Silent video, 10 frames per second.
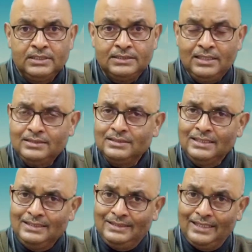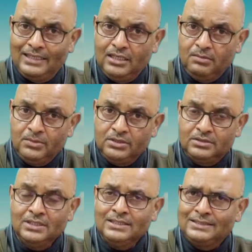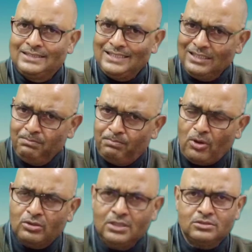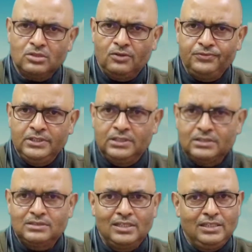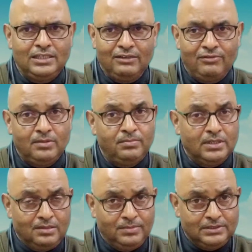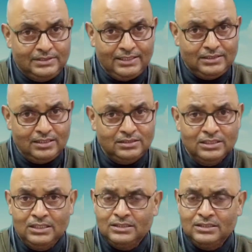Thus, there emerged certain pockets of industrially developed urban centers